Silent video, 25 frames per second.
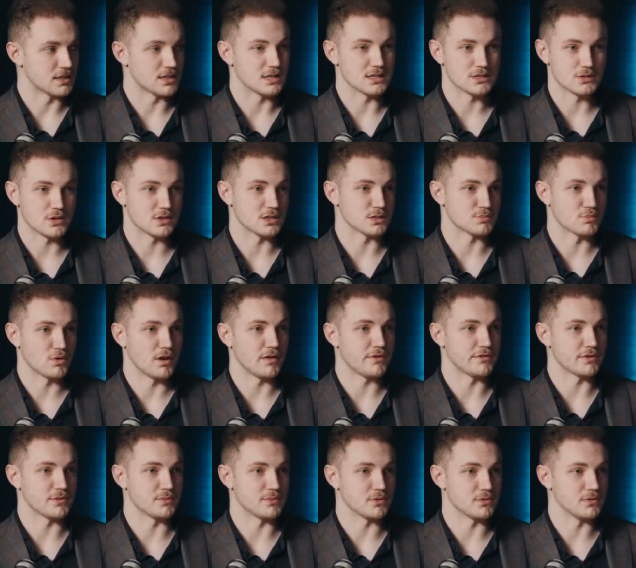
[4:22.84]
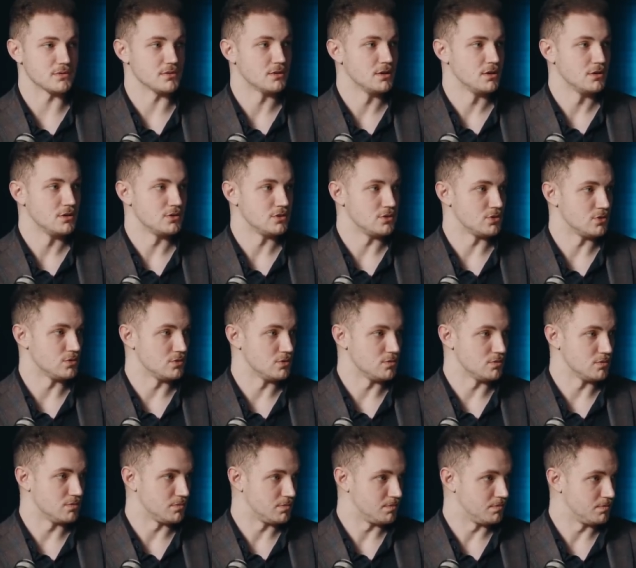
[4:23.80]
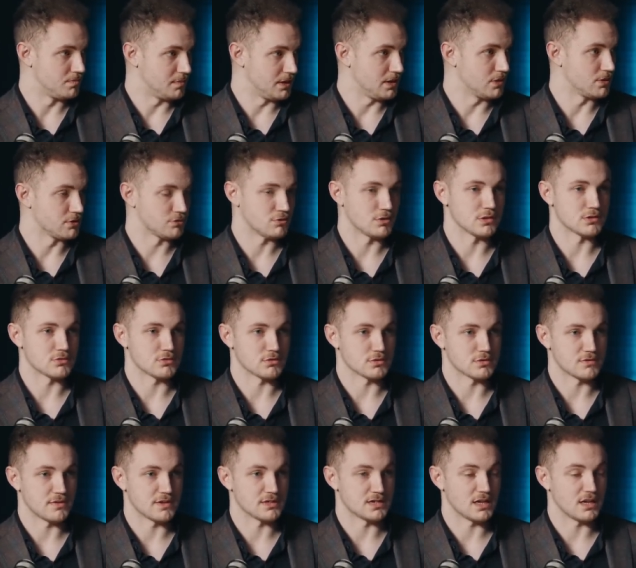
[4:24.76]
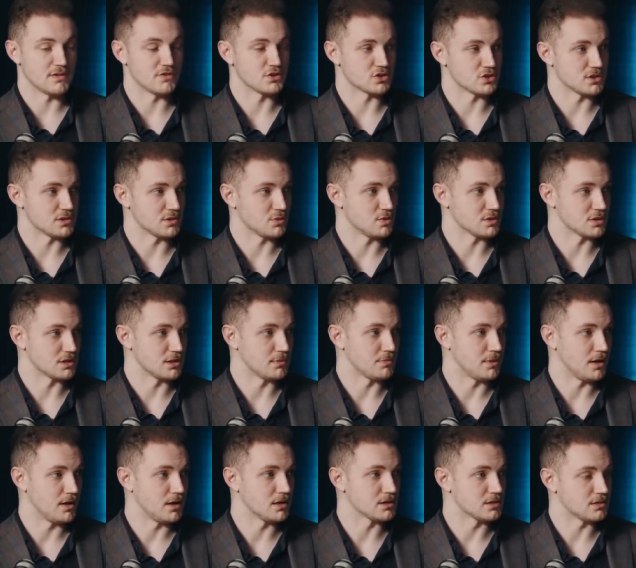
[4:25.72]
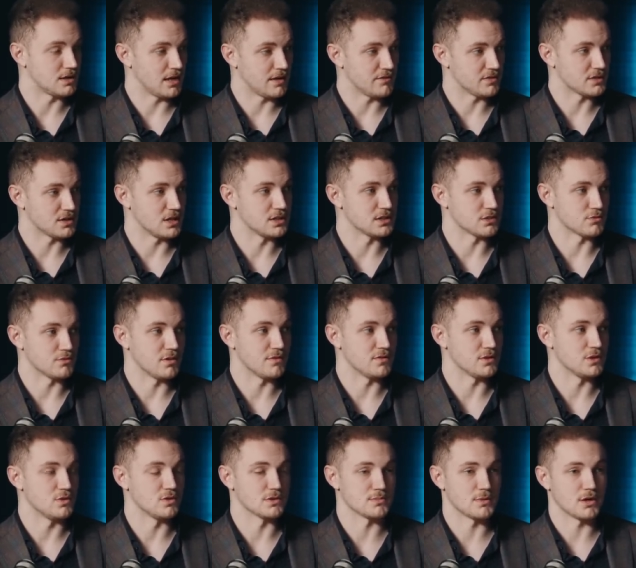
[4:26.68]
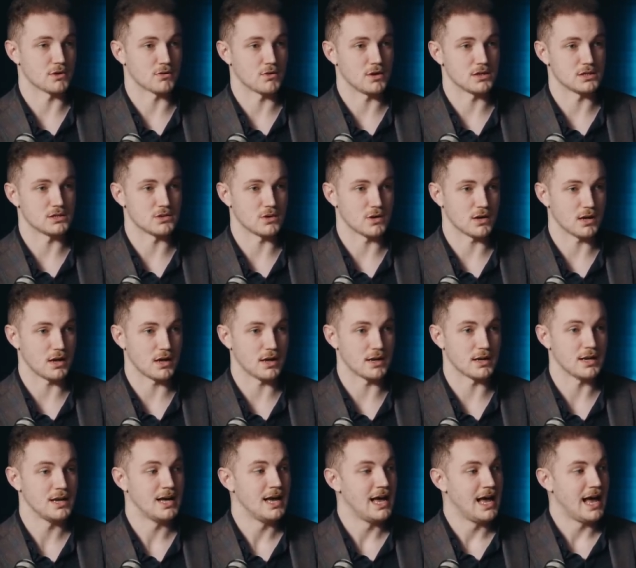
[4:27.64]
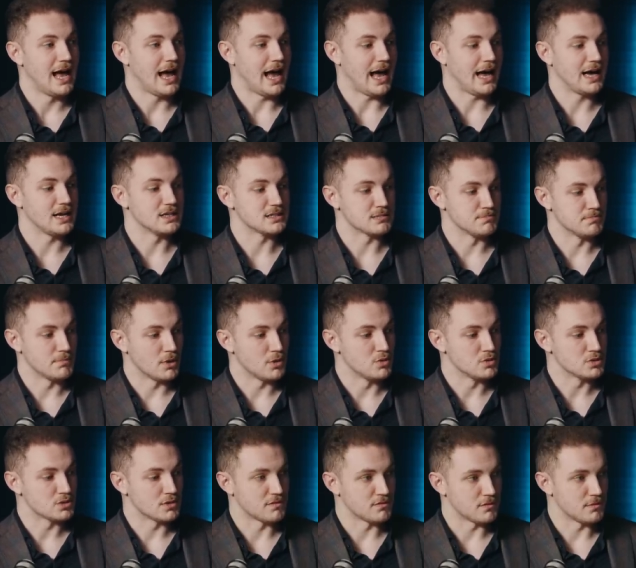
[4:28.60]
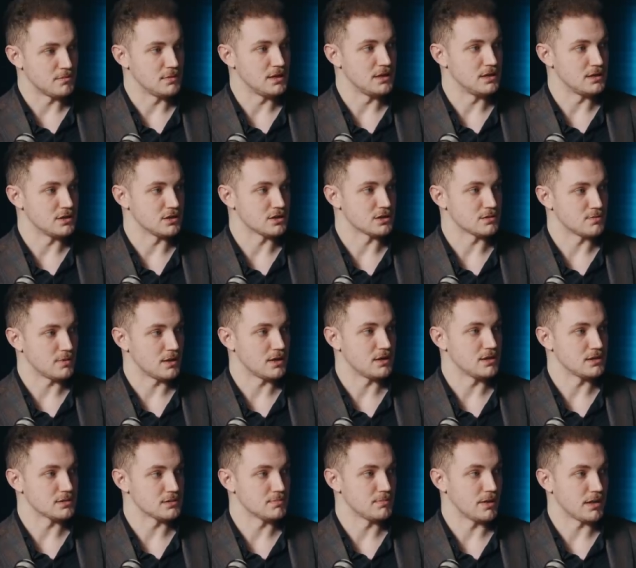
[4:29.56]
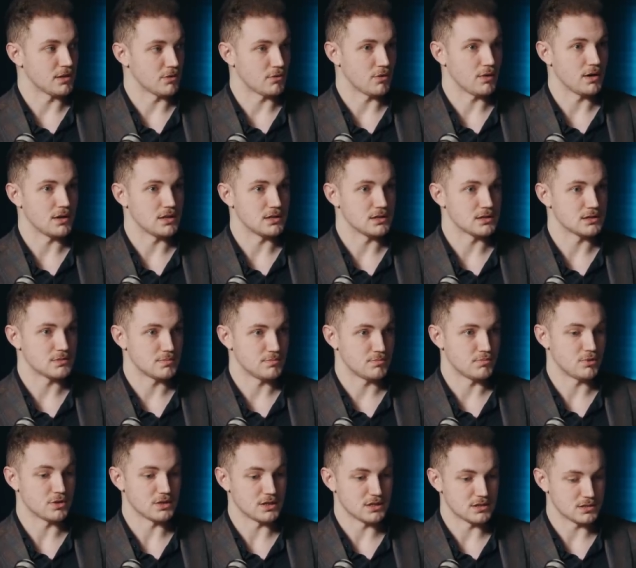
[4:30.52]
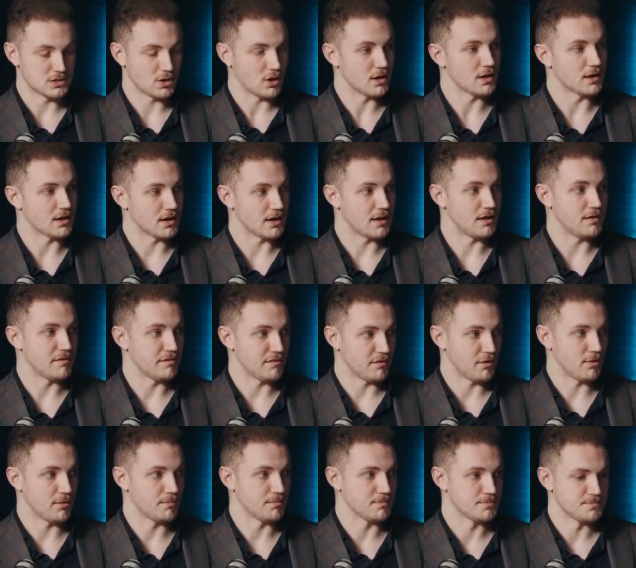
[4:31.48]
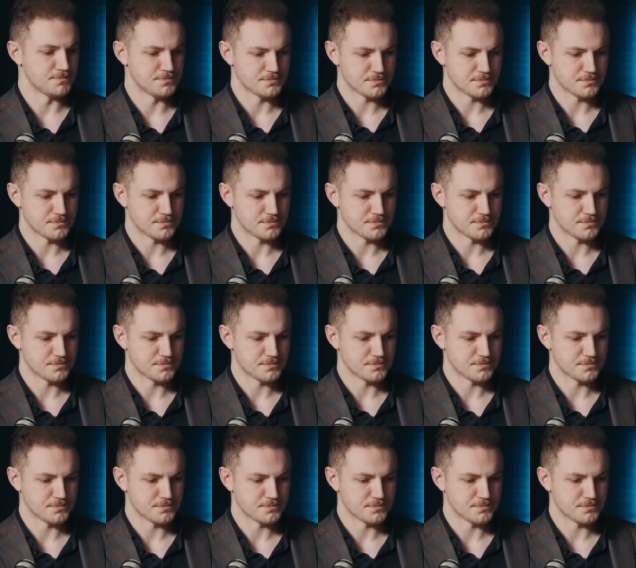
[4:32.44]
that it's not as profitable to be on terrestrial television as it was in the past. The mm. advertising revenue has migrated online. As most of the media space migrates pretty solidly from